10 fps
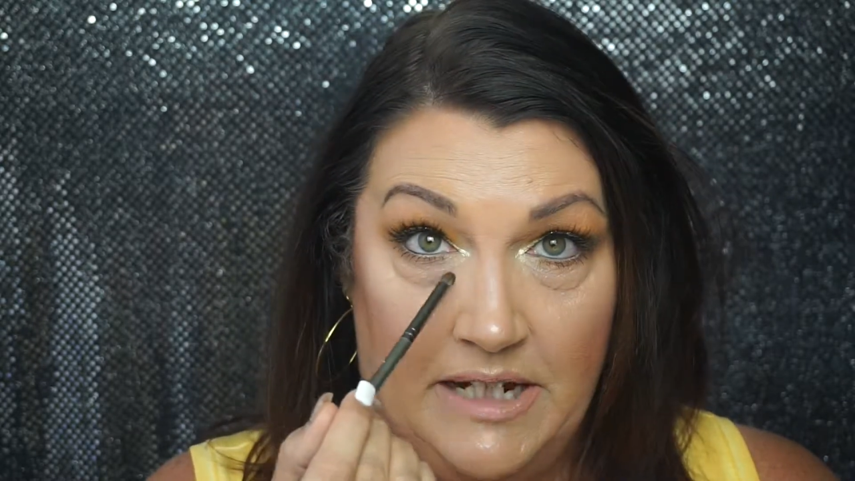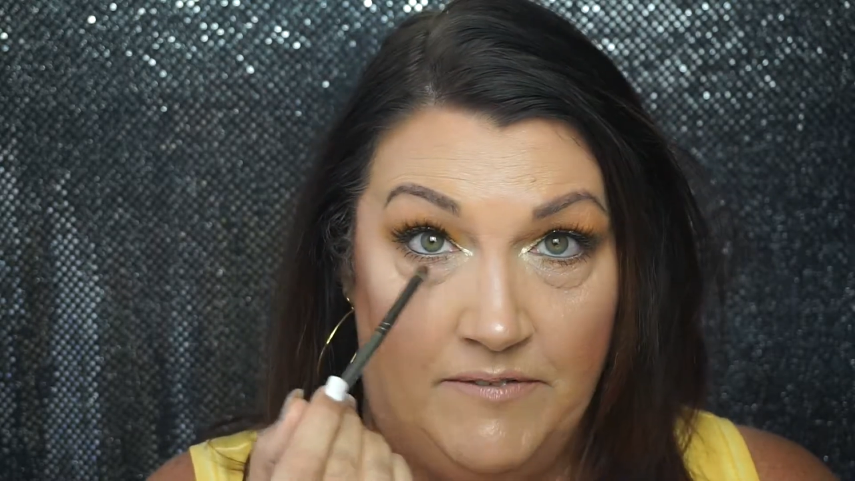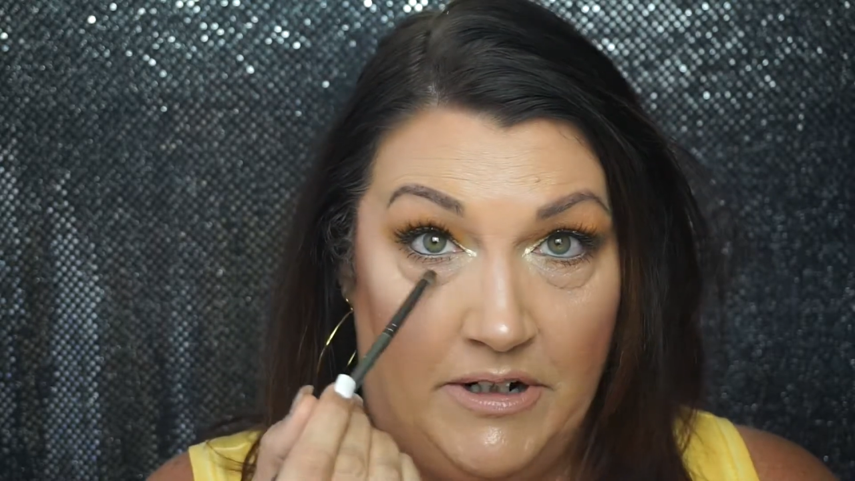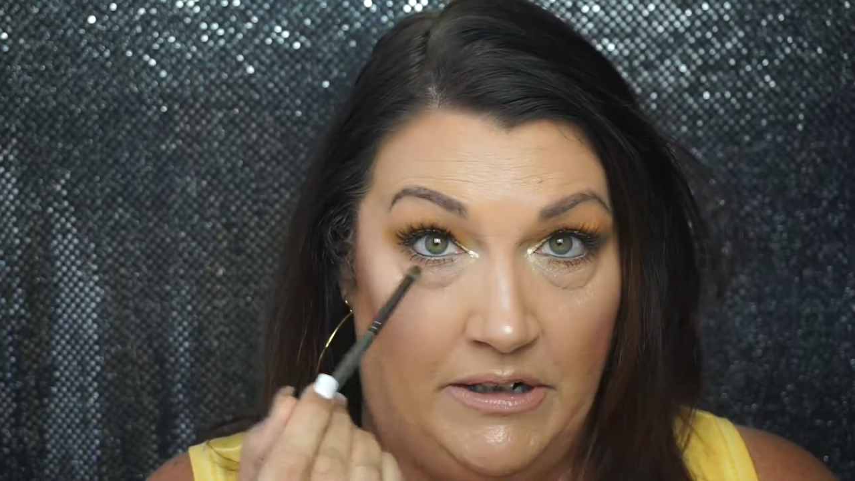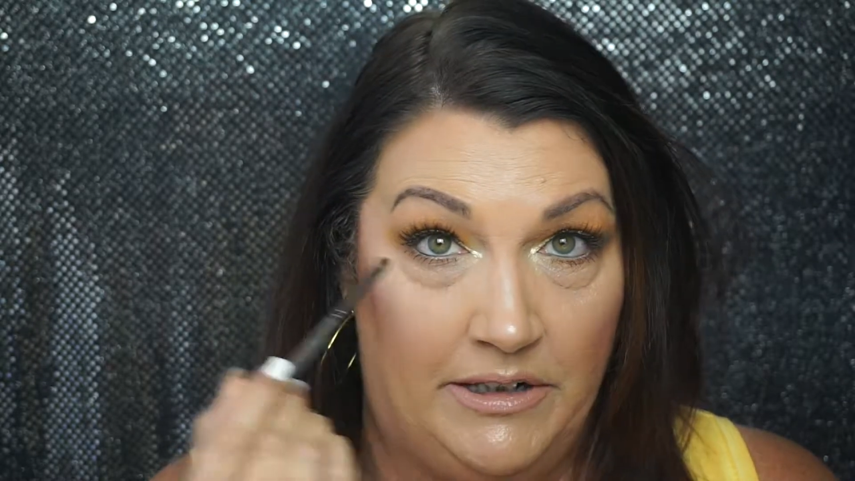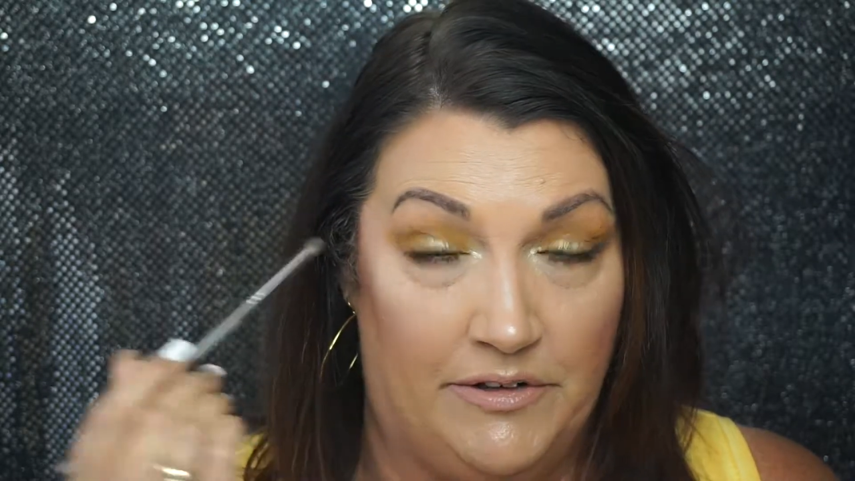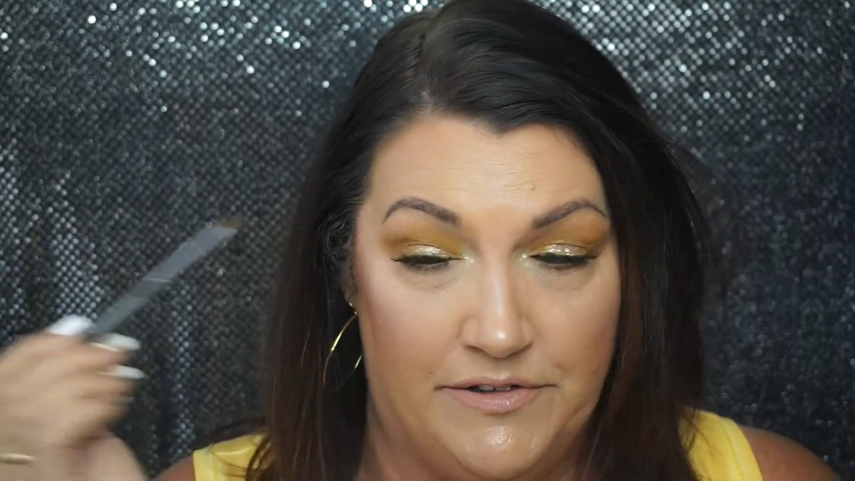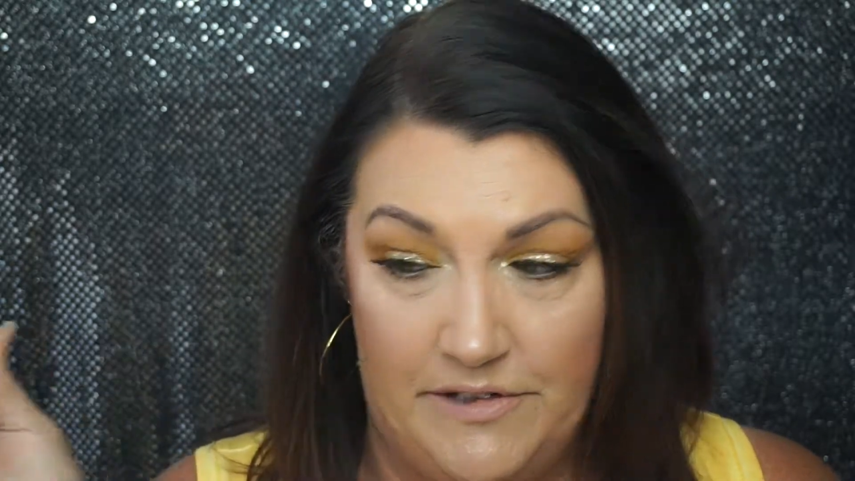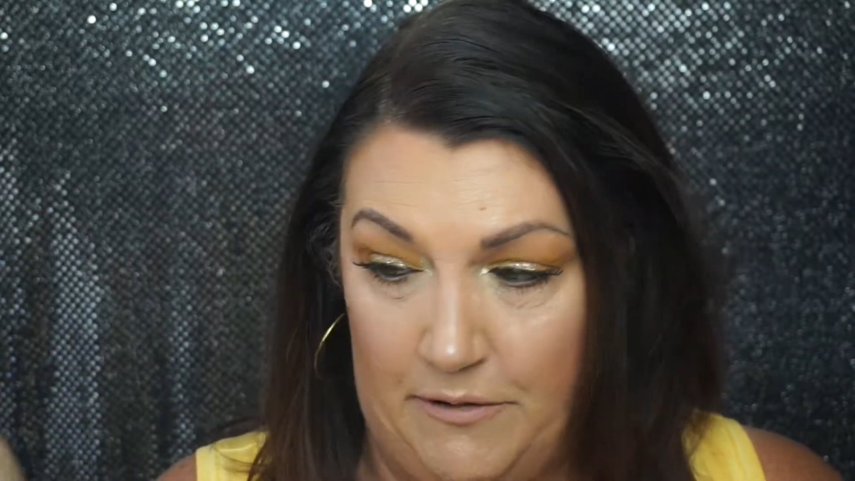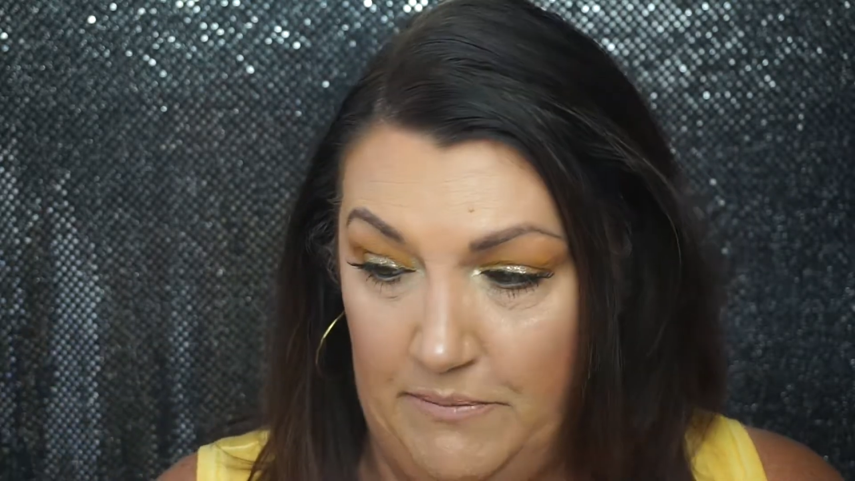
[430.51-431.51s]
give it a little
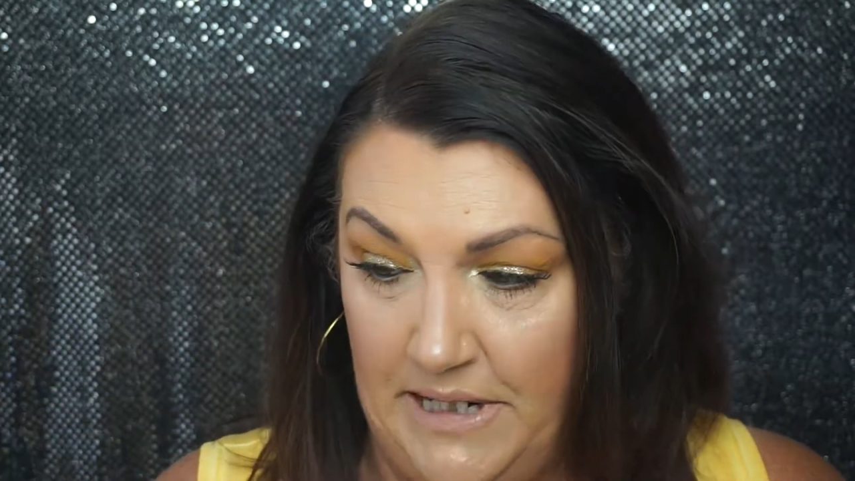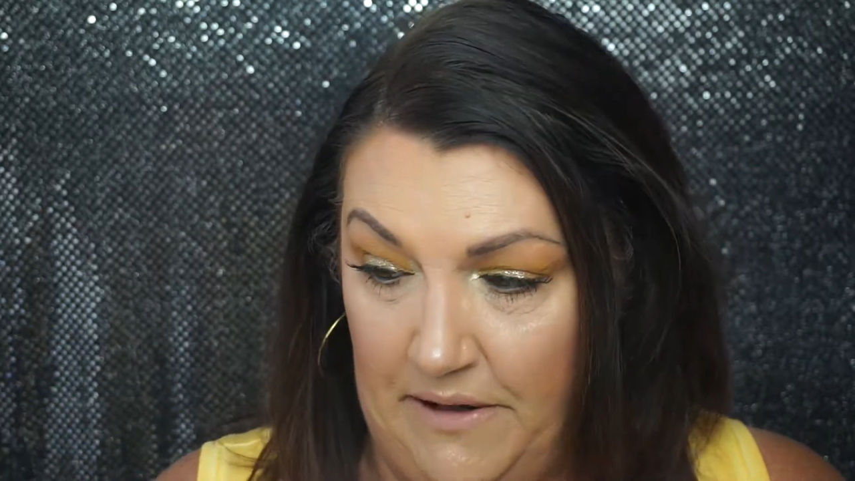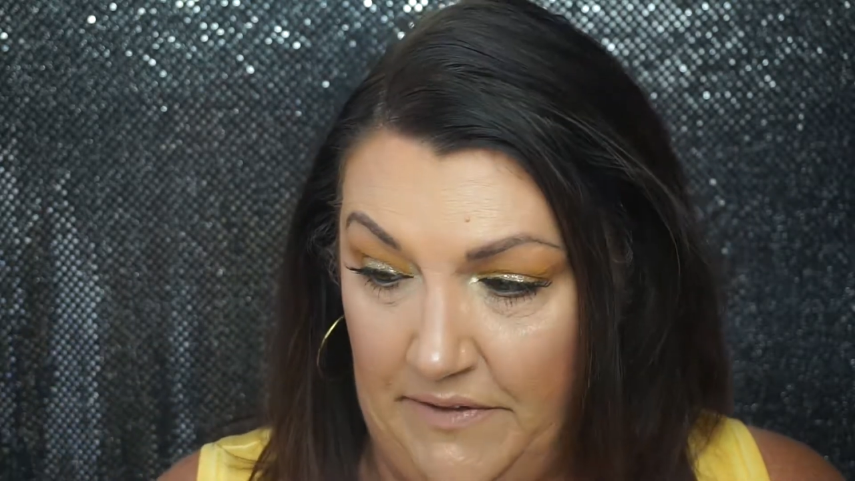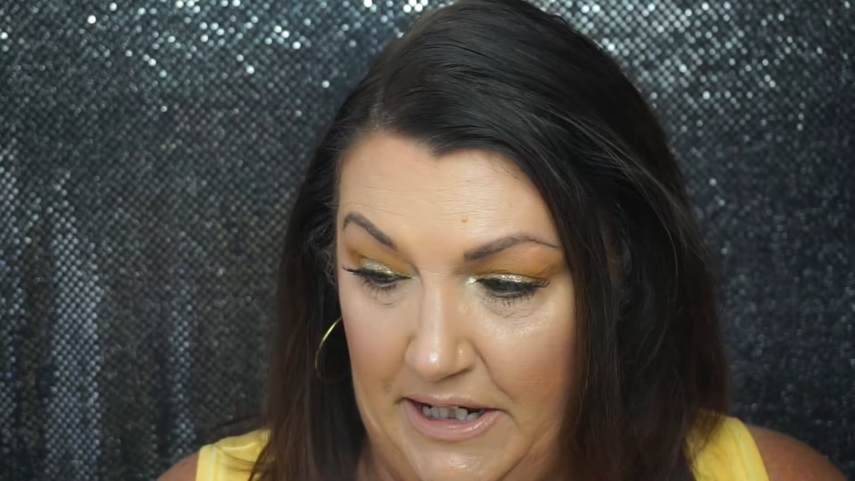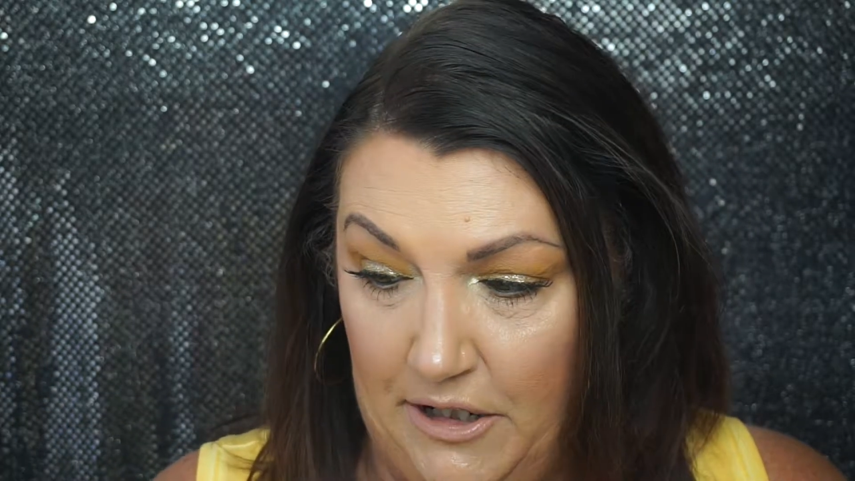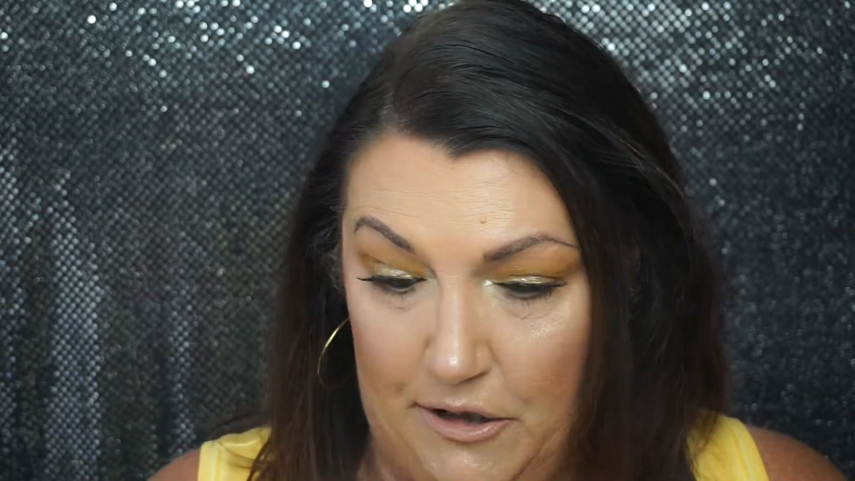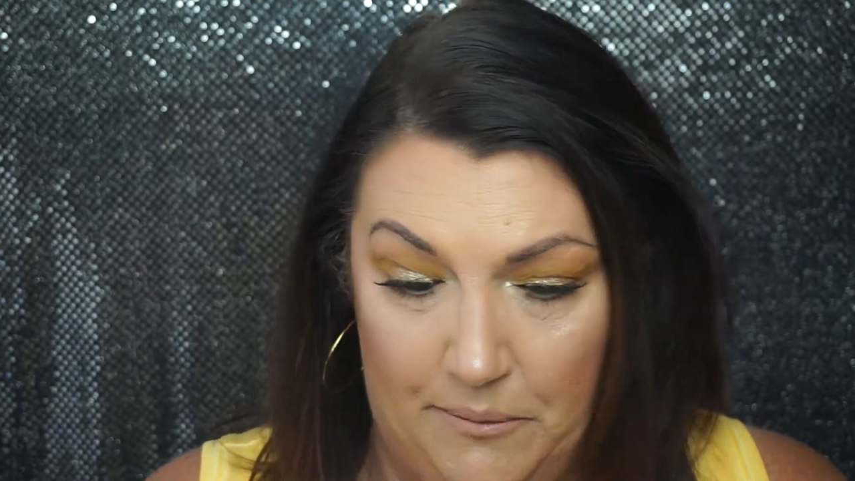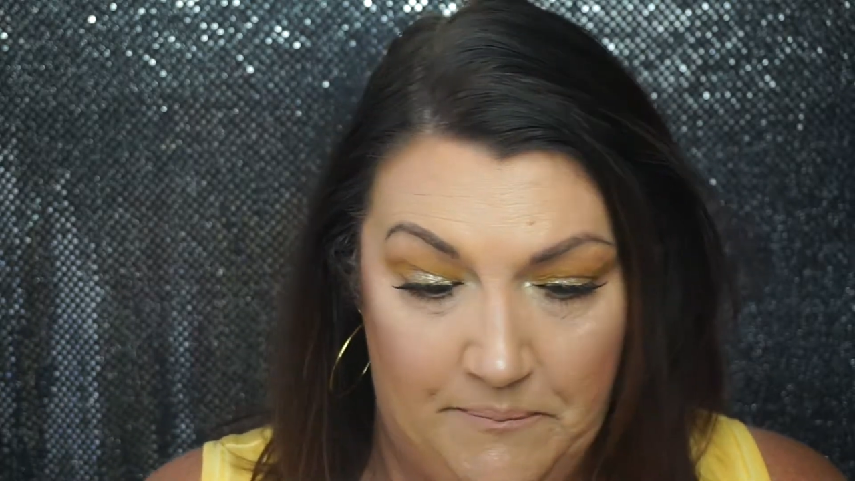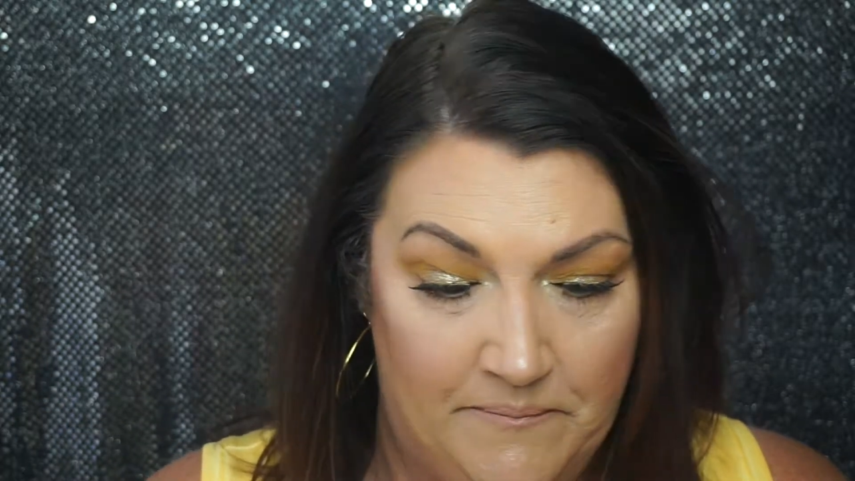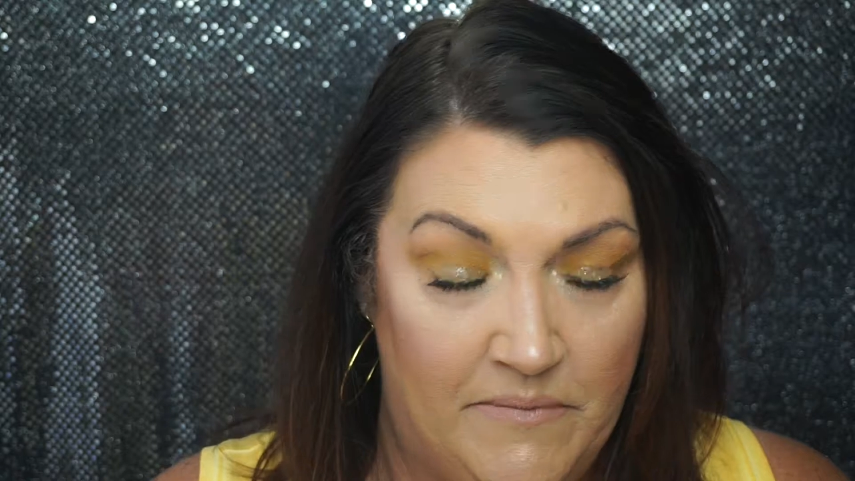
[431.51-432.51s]
something down there.